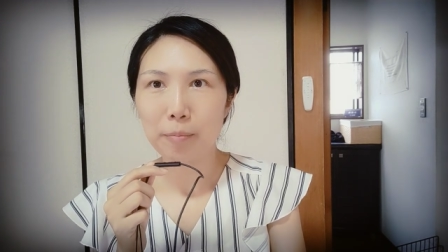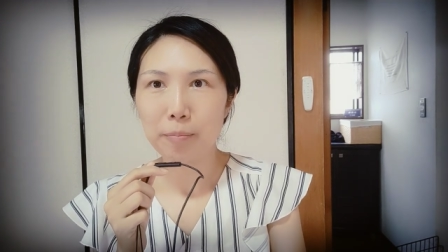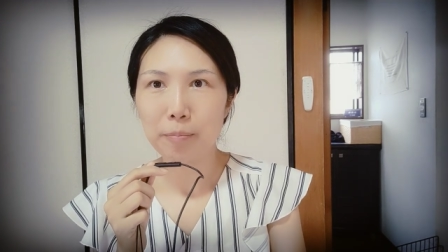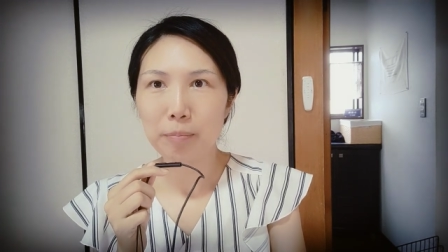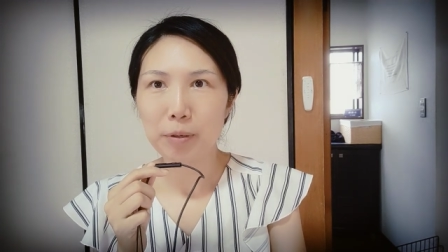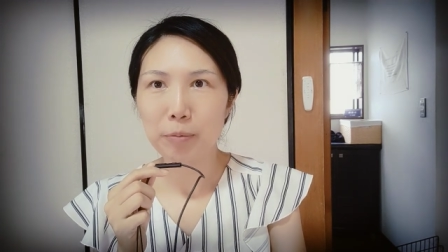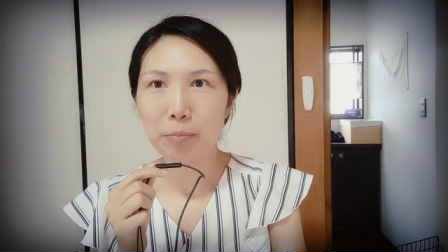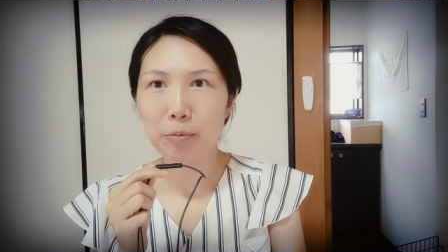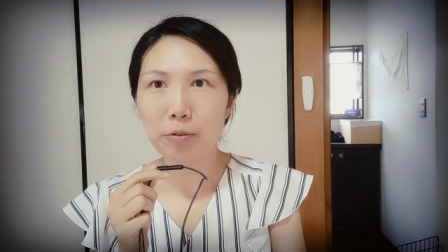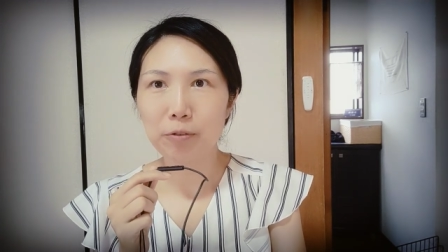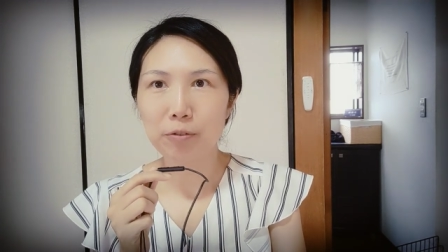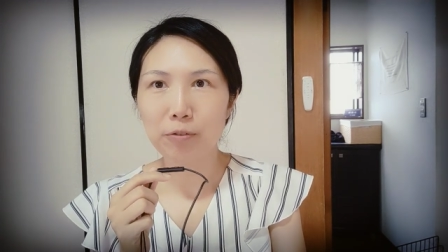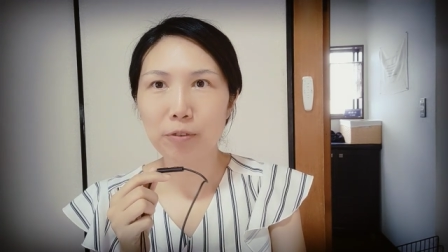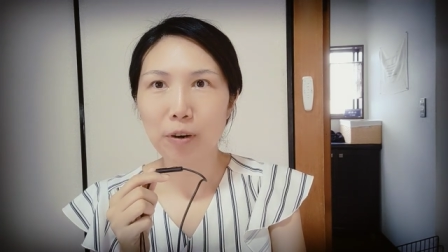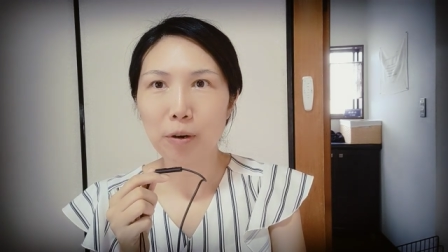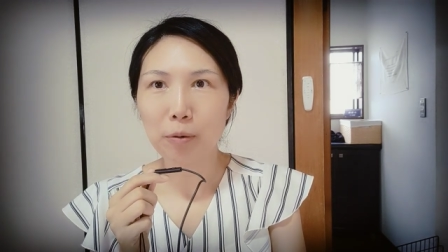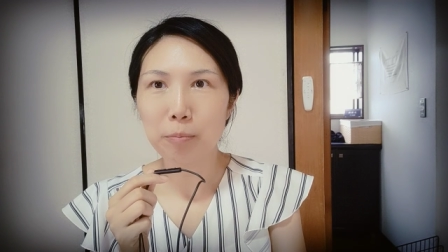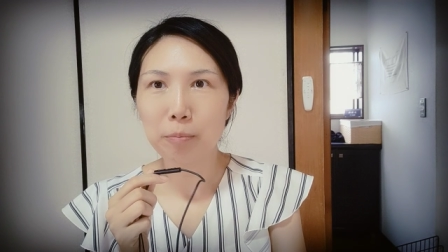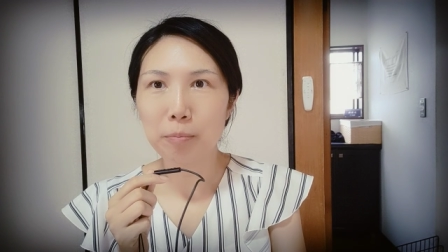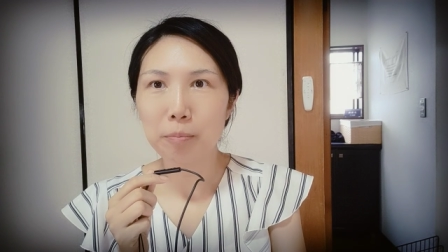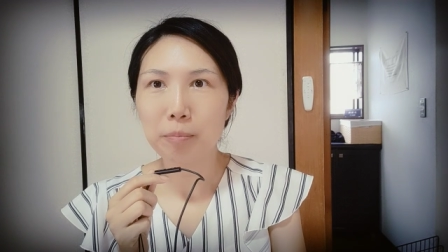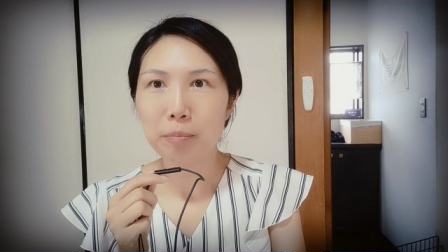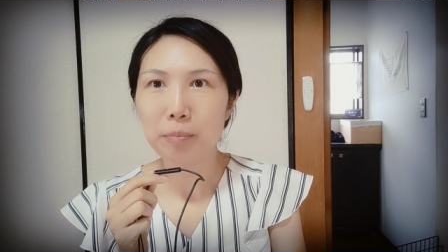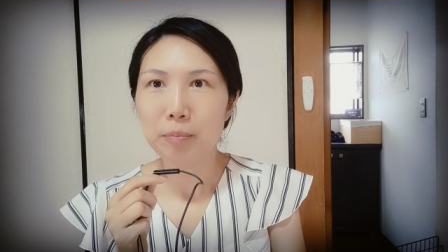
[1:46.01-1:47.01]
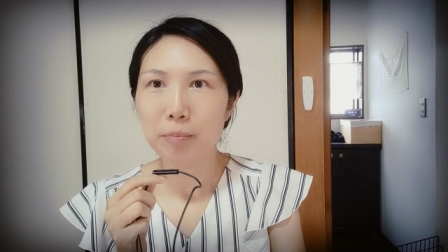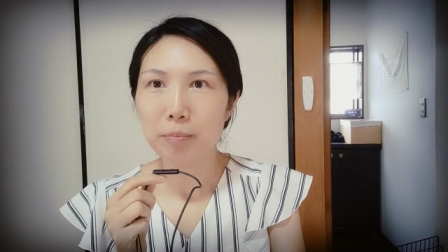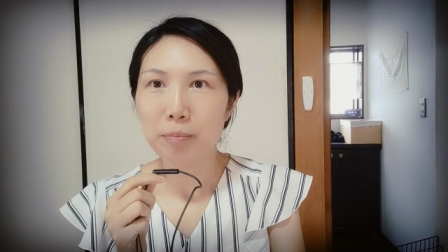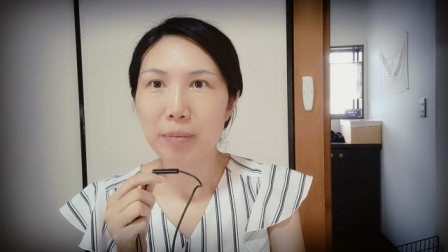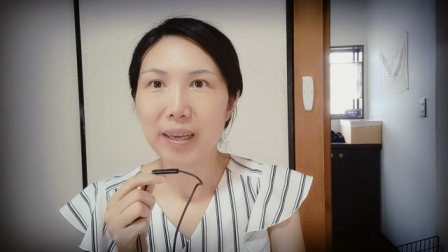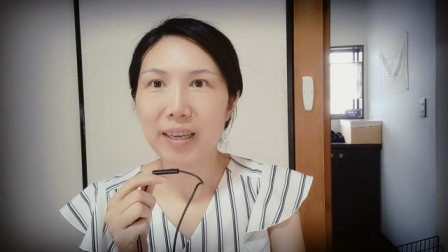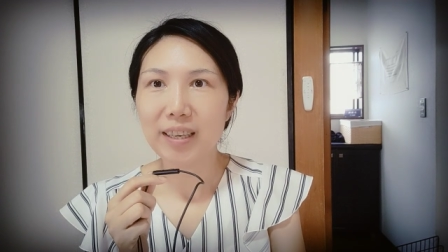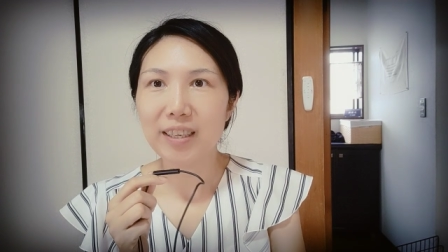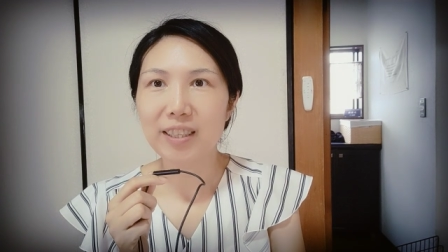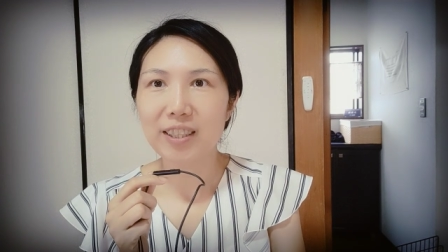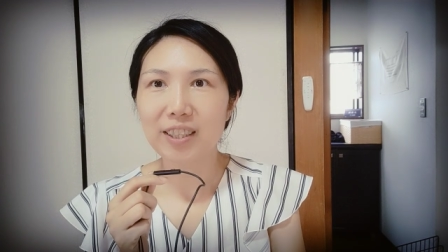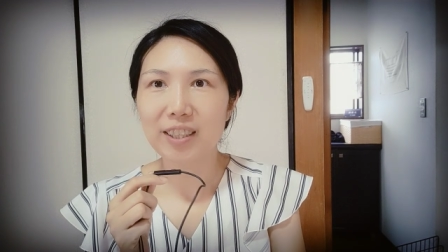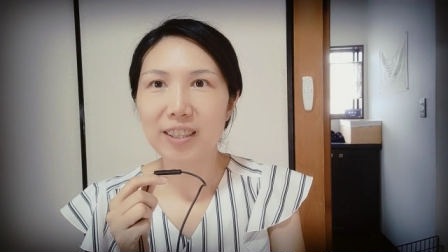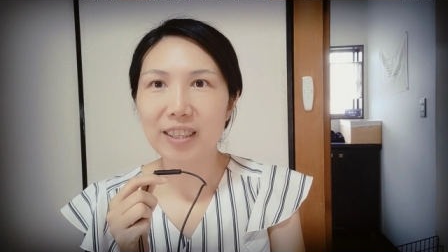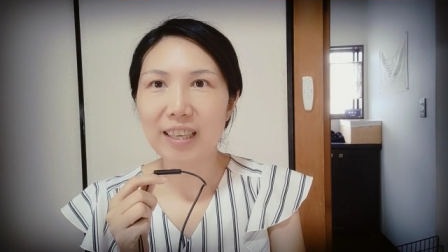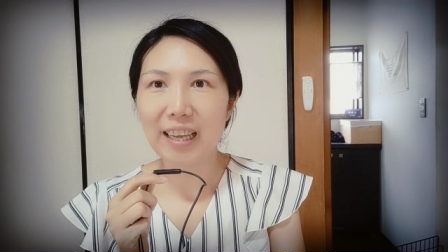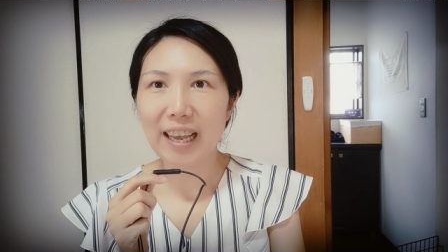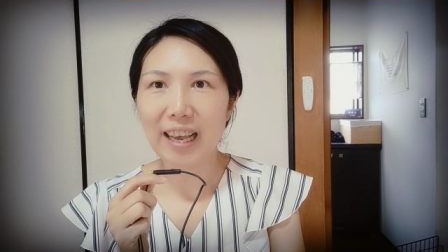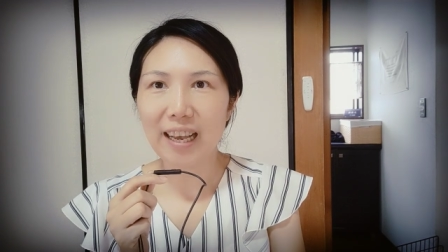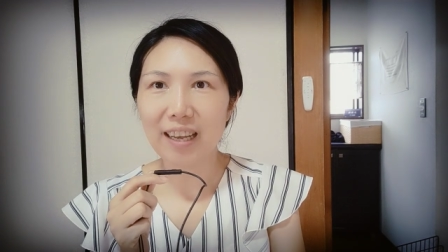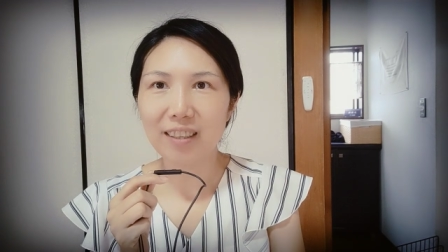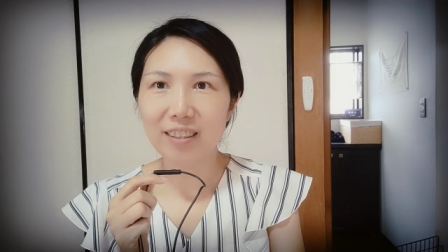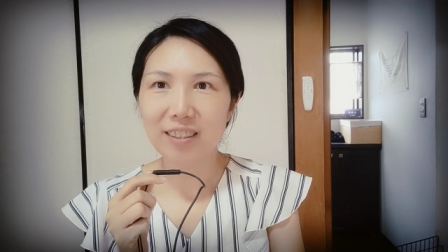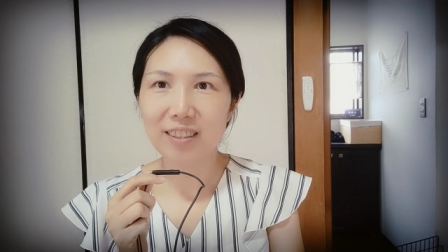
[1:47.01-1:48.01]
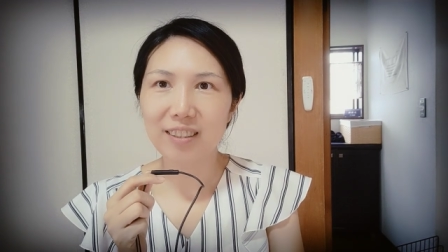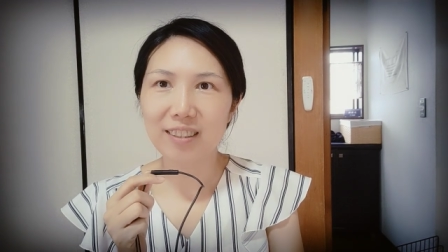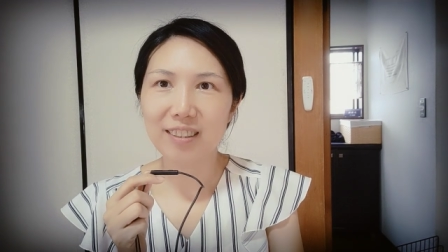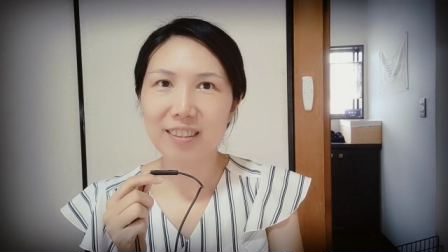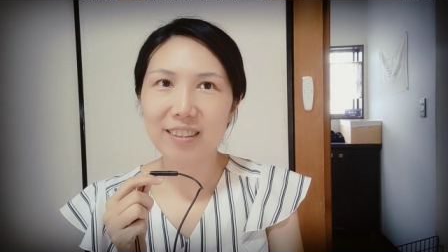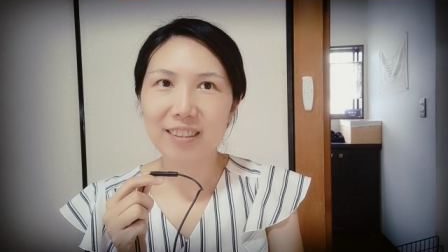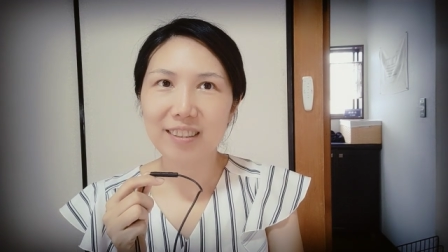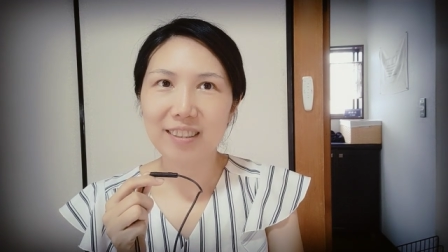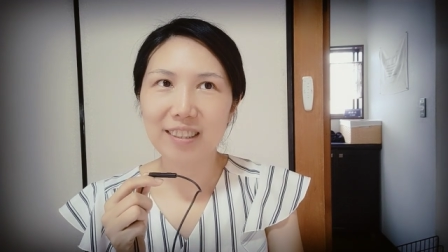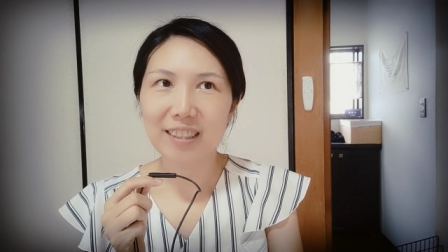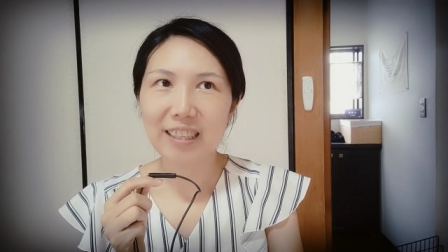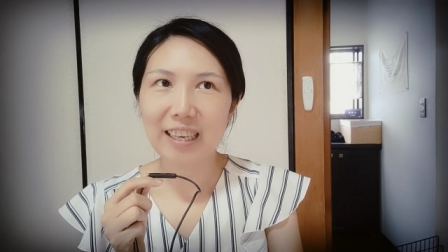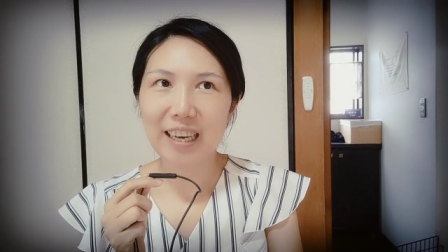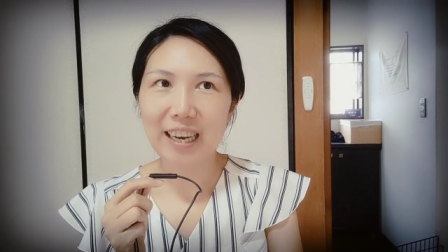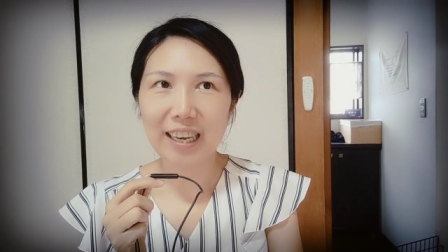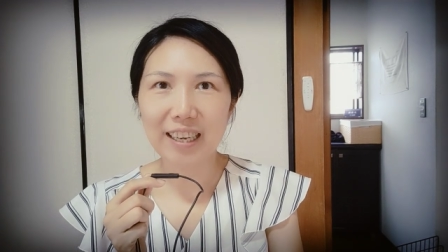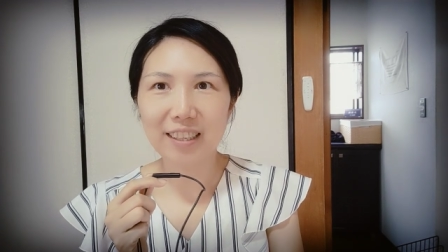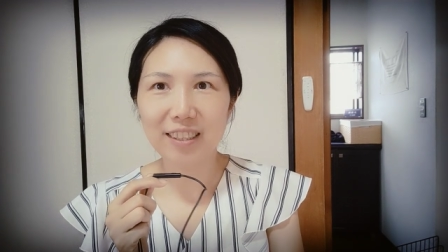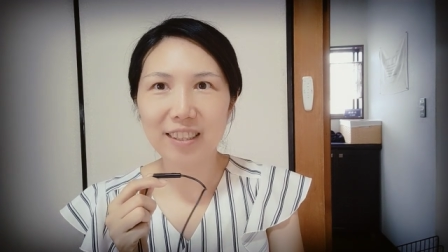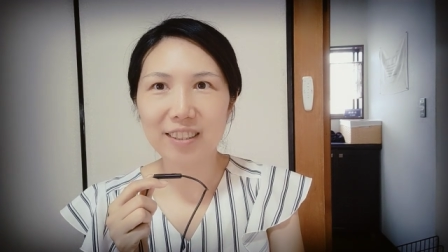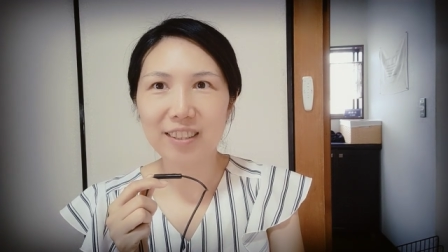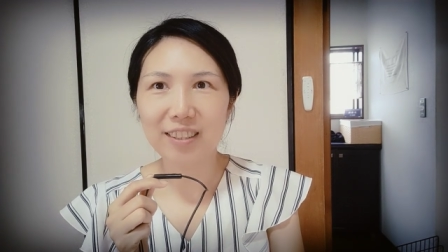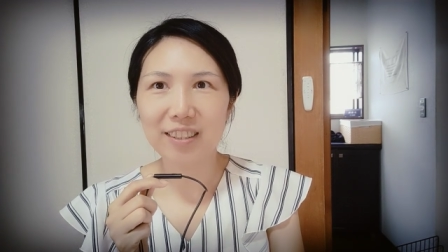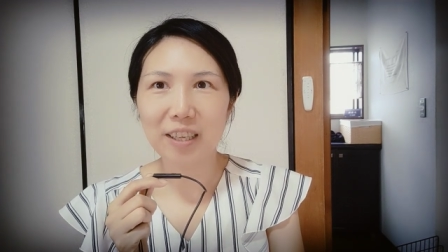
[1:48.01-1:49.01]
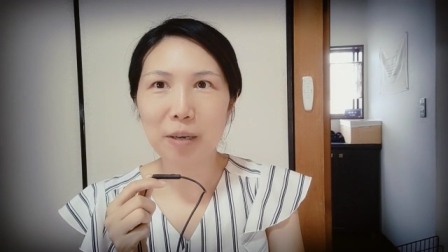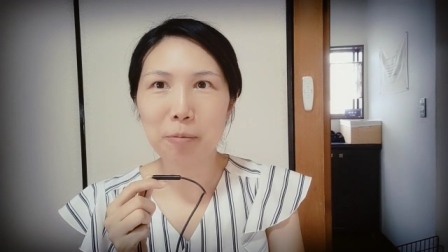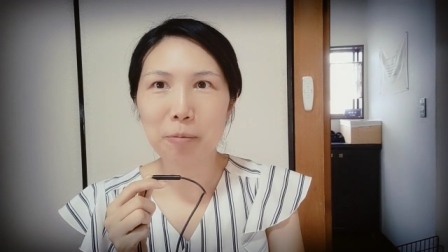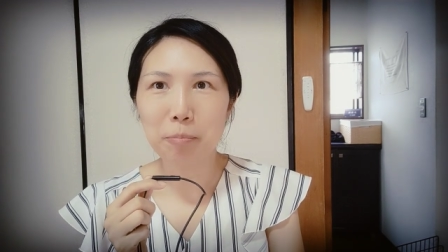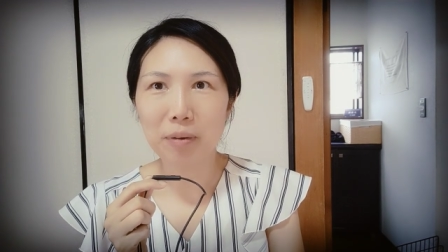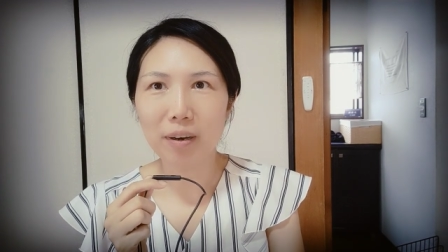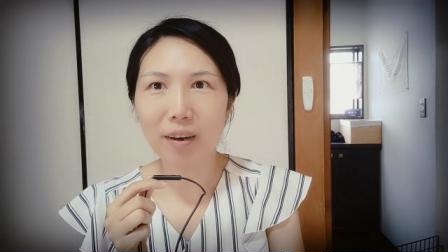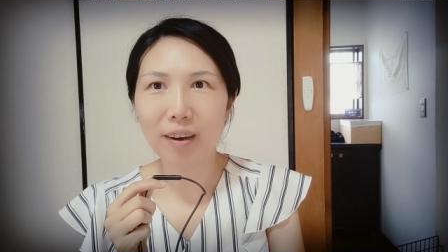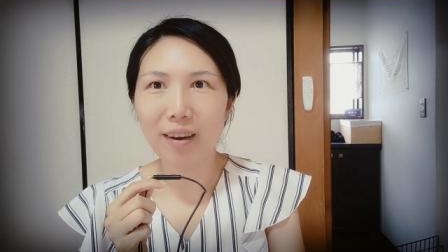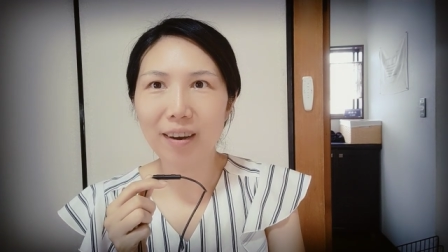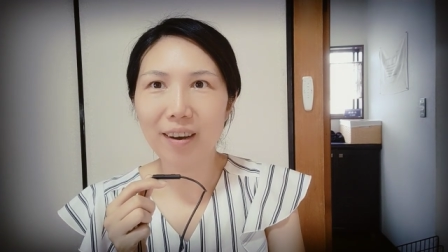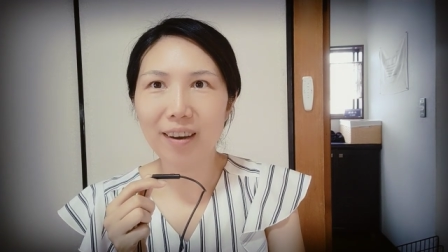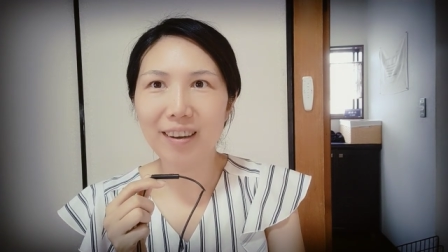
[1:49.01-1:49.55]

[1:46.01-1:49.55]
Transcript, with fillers: people from Beijing has kind of some uh,